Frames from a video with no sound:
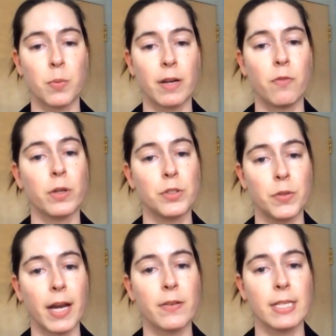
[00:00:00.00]
24th,
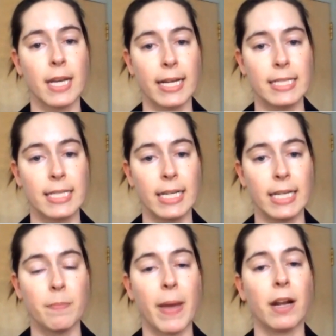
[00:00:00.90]

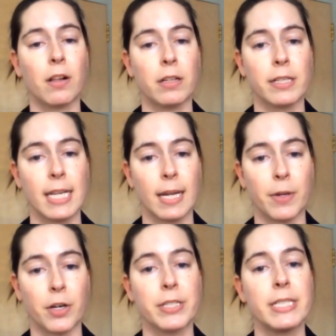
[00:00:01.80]
2019, the medical
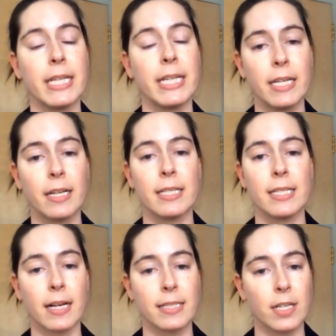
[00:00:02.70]
examiner did
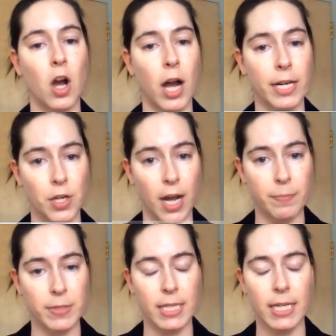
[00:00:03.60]
conduct an
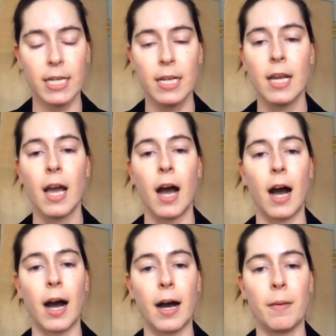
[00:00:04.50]
autopsy.
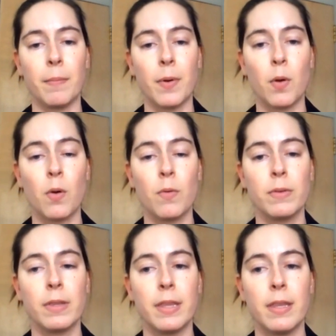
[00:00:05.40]
Um,
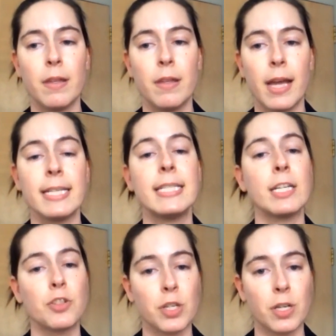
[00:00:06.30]

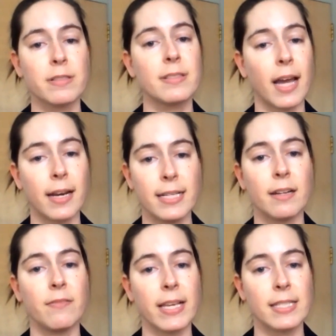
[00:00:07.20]
additional studies
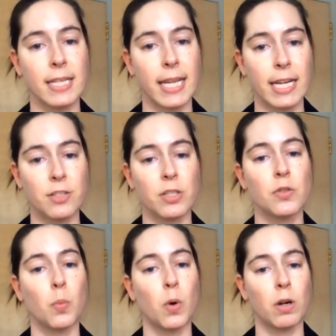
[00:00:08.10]
and
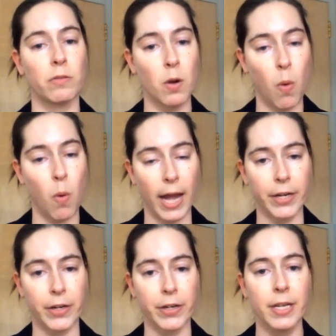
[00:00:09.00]
investigations were
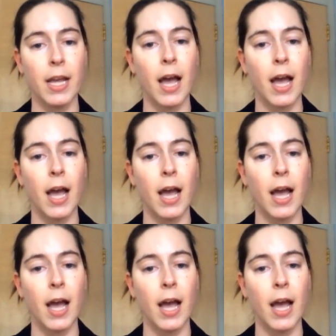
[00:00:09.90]
required.